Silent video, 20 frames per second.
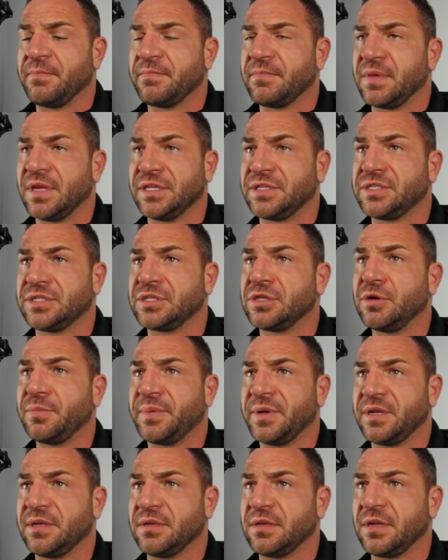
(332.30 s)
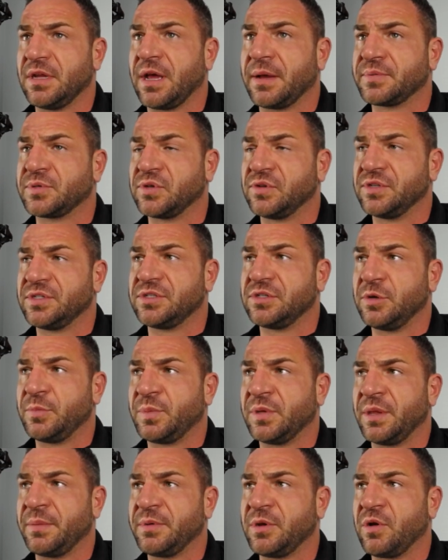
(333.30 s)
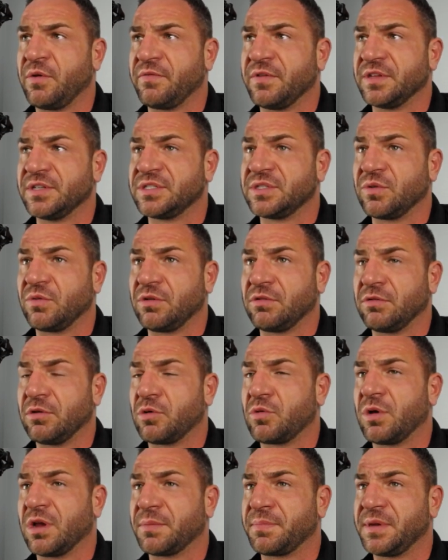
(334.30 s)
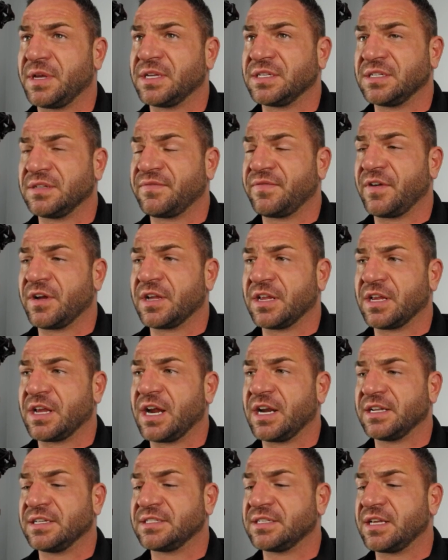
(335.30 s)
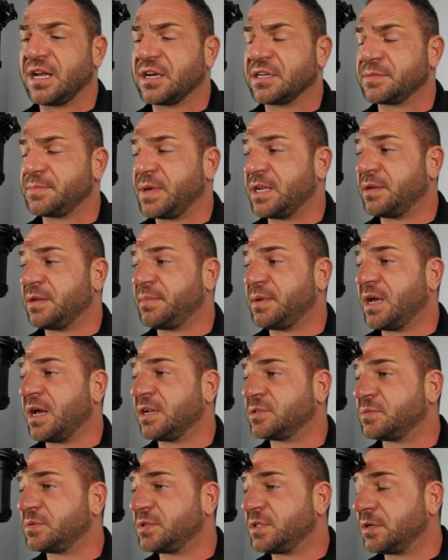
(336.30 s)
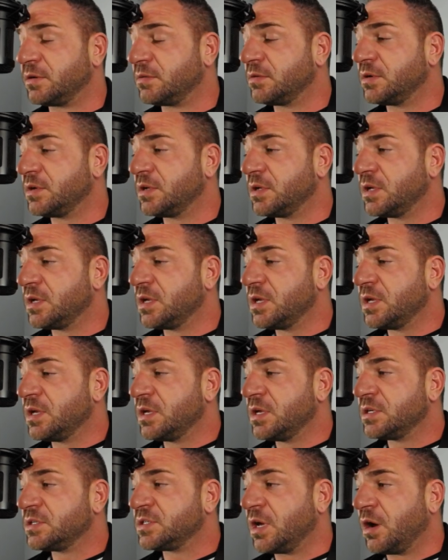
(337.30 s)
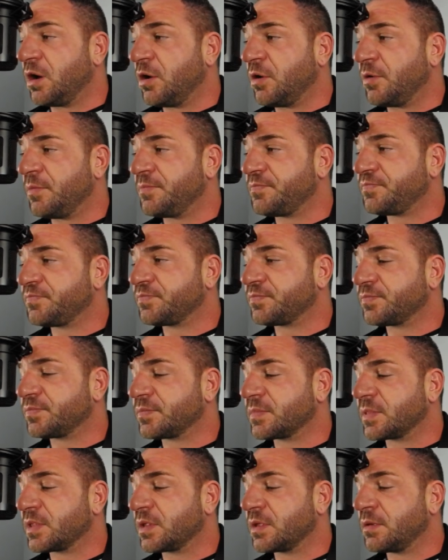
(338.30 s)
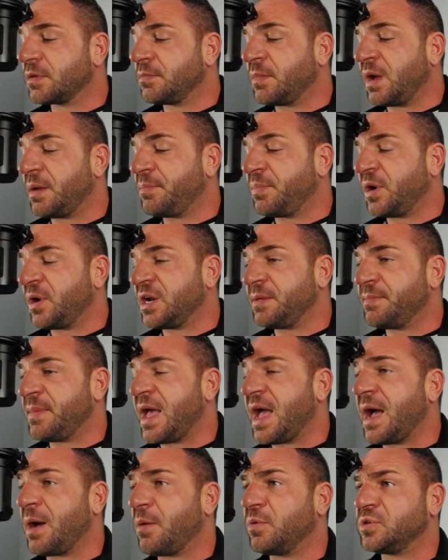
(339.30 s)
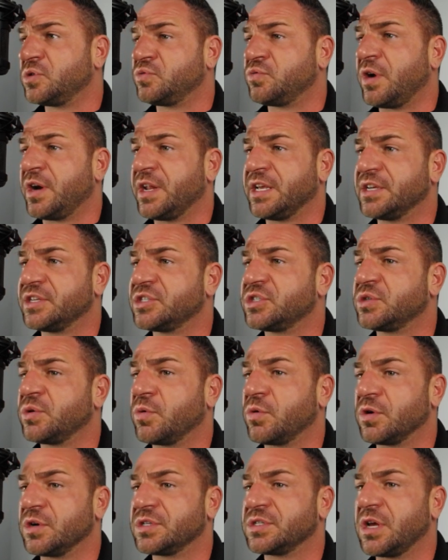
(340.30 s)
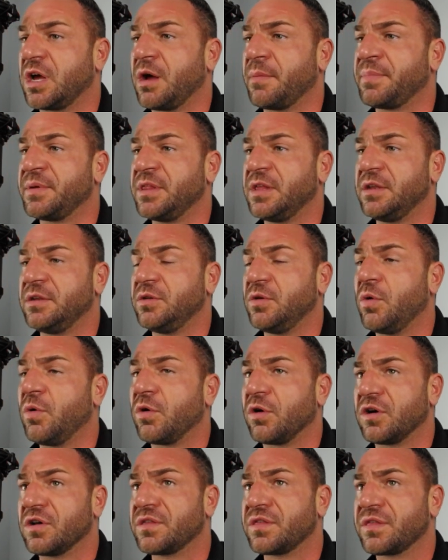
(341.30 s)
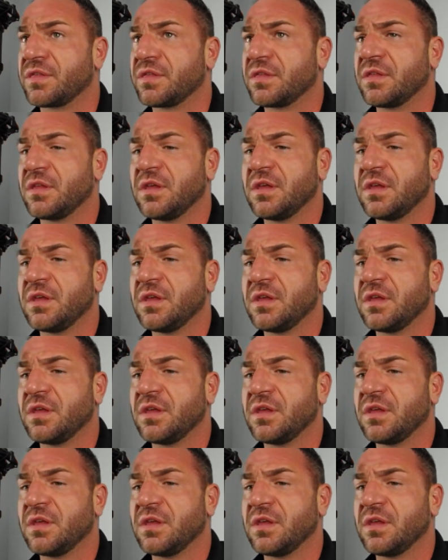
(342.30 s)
It's stupid. Absolutely stupid. Let me go over this story real quick because it fucking kind of sucks, man, to be honest with you. So my buddy Matt was running a source up in the north.